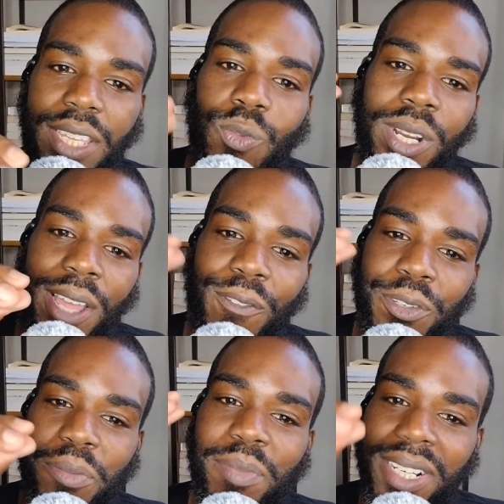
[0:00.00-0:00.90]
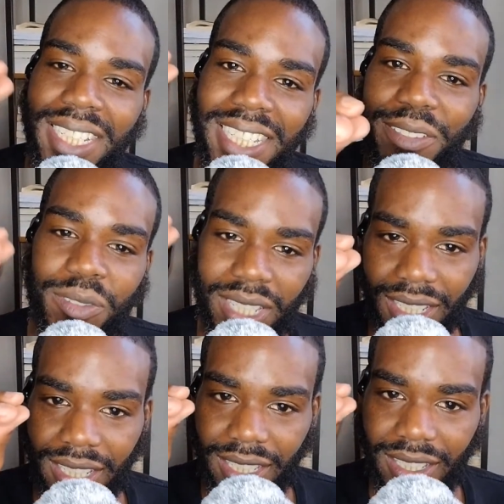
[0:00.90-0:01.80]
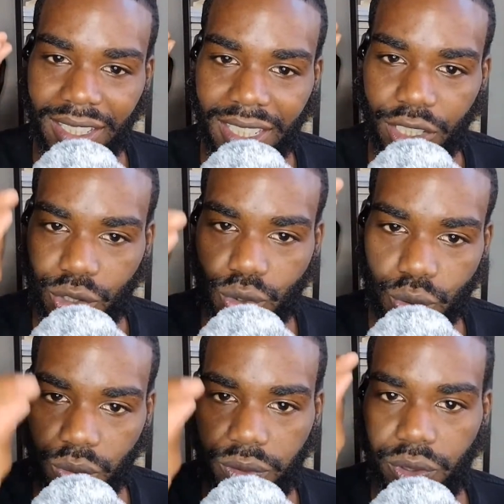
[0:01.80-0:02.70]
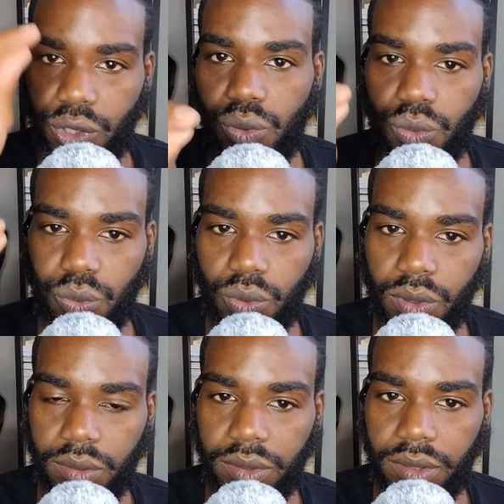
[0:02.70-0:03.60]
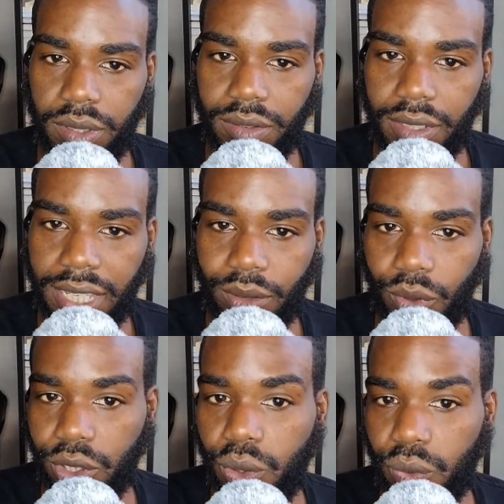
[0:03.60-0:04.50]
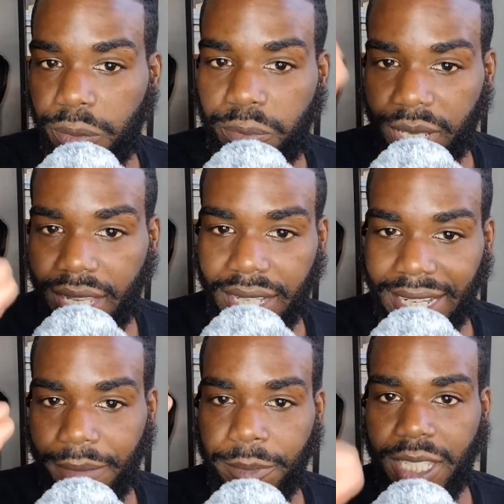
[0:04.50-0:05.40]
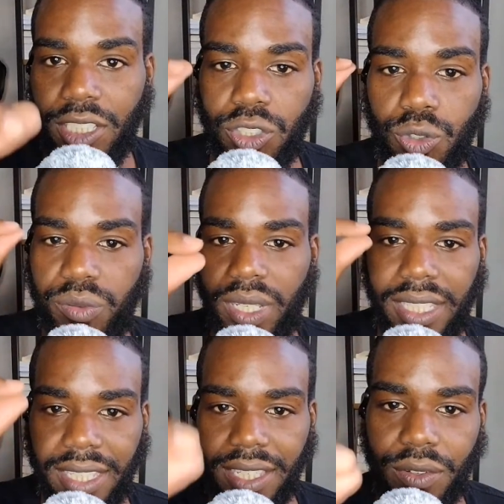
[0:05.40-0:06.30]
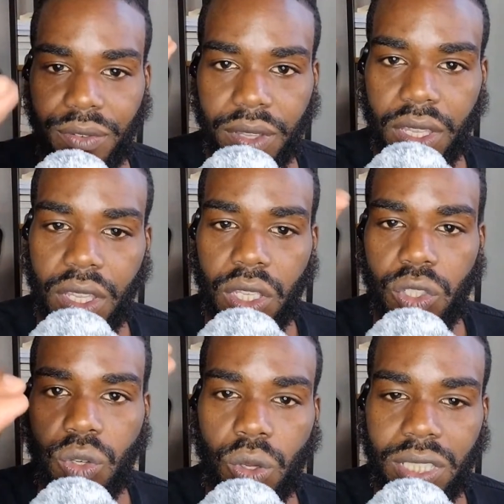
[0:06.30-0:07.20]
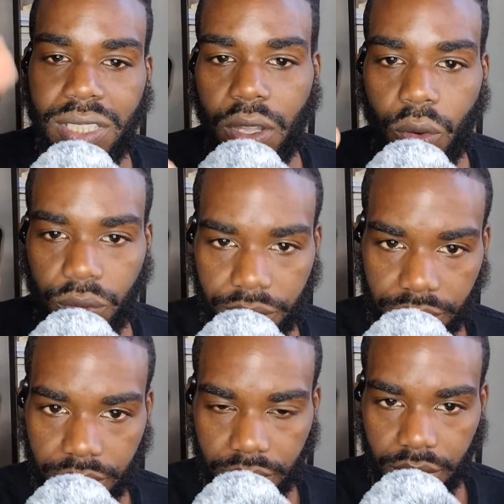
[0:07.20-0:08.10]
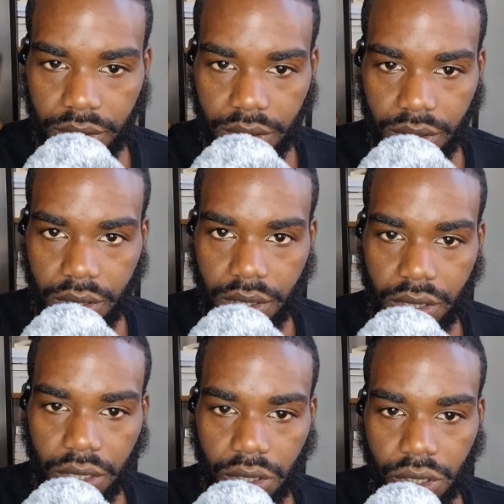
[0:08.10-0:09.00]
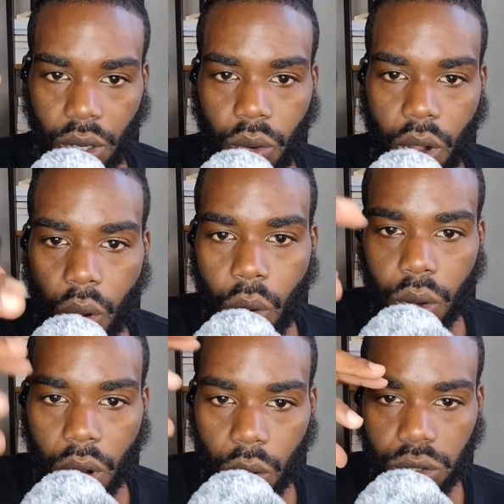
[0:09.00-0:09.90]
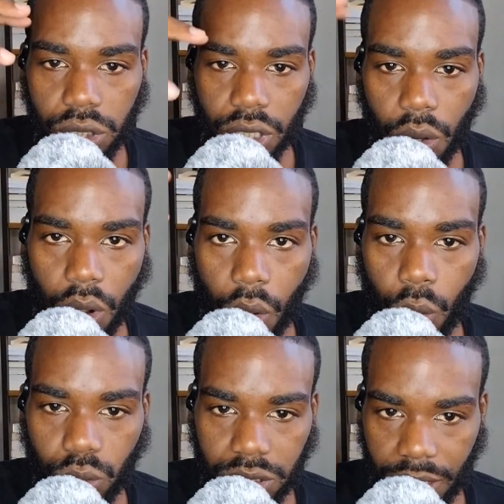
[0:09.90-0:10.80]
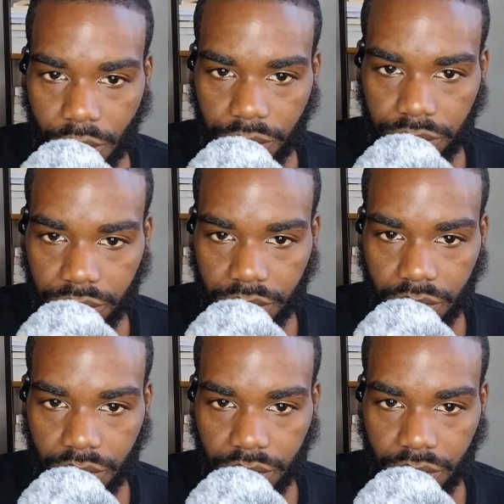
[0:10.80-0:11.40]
Whatever you believe in is true for you. And when you repent, that means you forgive yourself. Don't hold on to your old self.